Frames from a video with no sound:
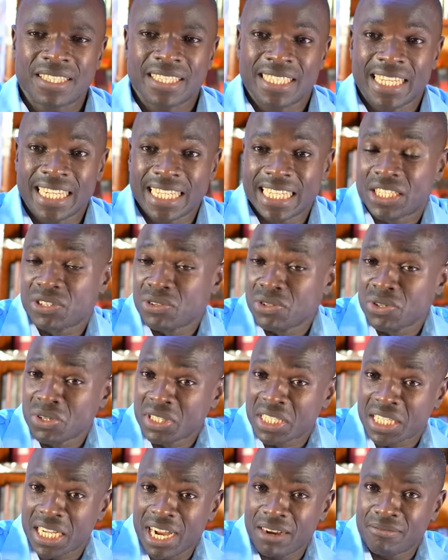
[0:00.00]
then it will
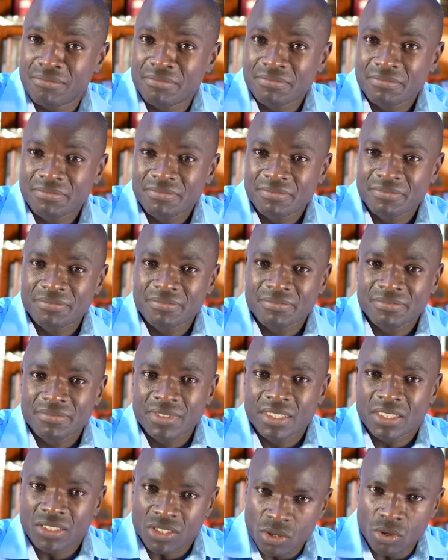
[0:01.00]
not come.
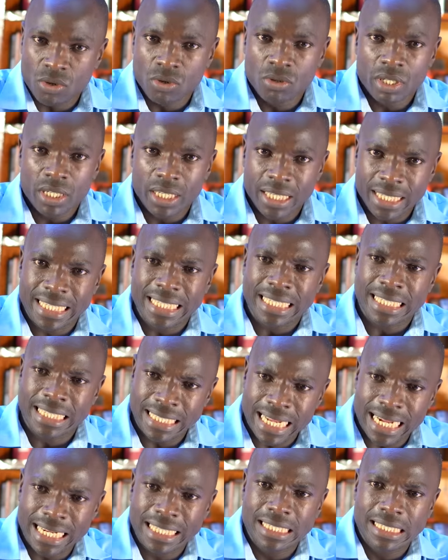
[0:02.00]
So it is
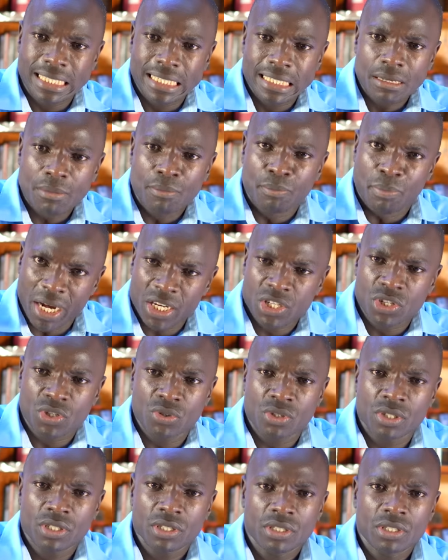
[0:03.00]
that
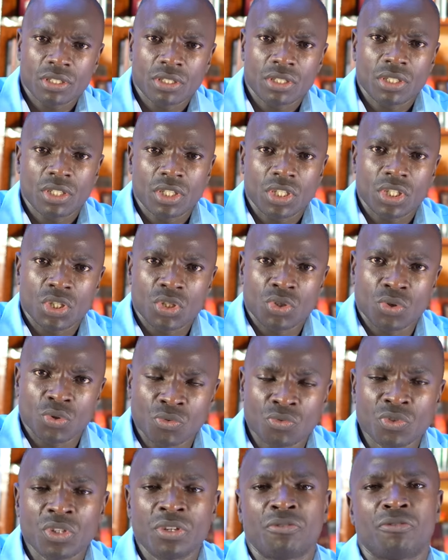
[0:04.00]
passion
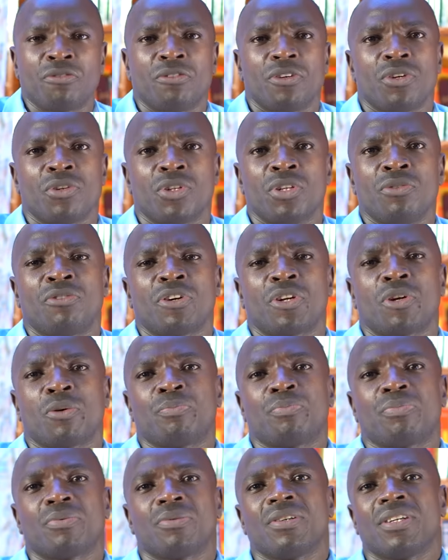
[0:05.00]
you develop
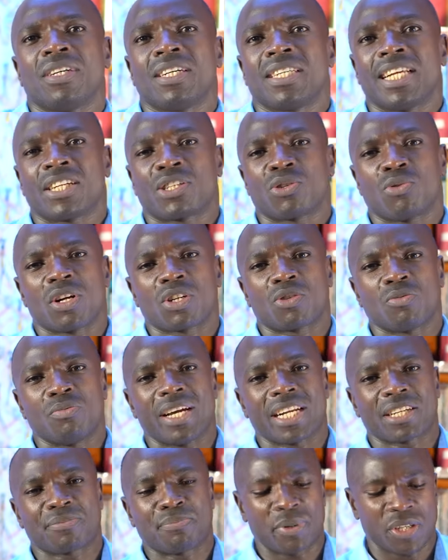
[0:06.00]
that you want to
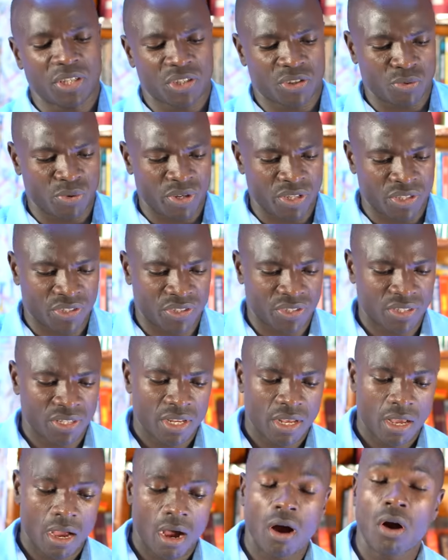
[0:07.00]
be at peace with
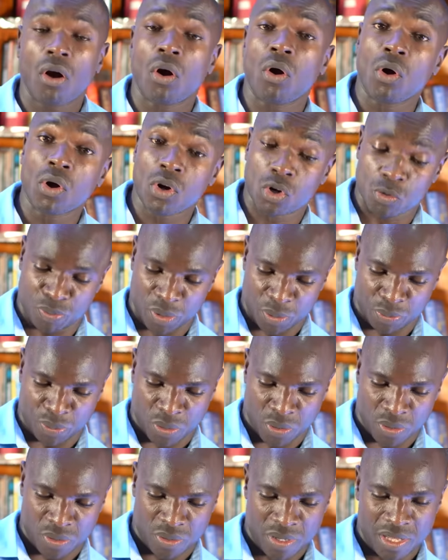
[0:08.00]
all
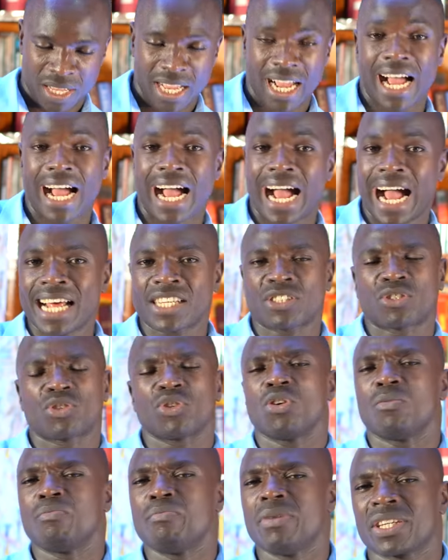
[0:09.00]
people at
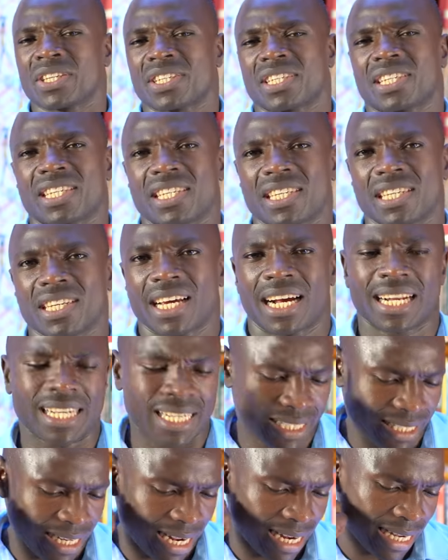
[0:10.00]
your best
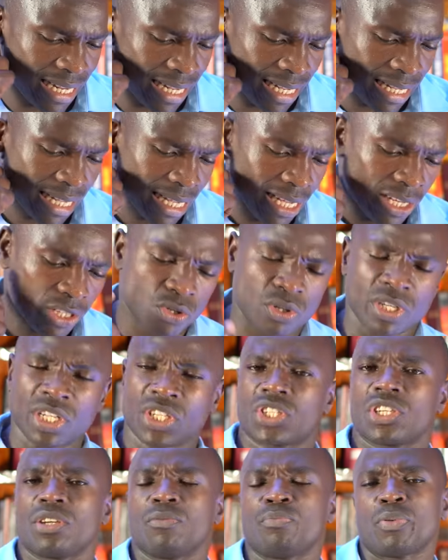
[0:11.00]
understanding. So
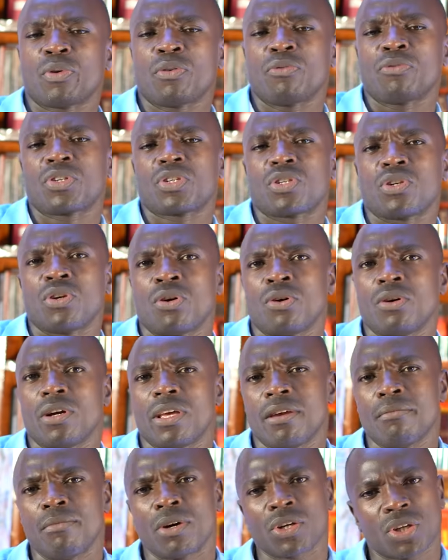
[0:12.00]
this improves your
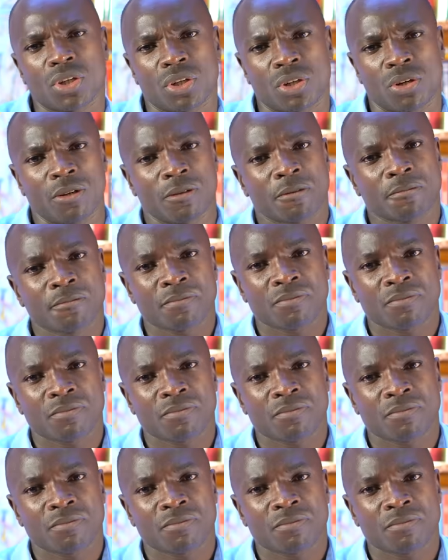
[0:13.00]
emotional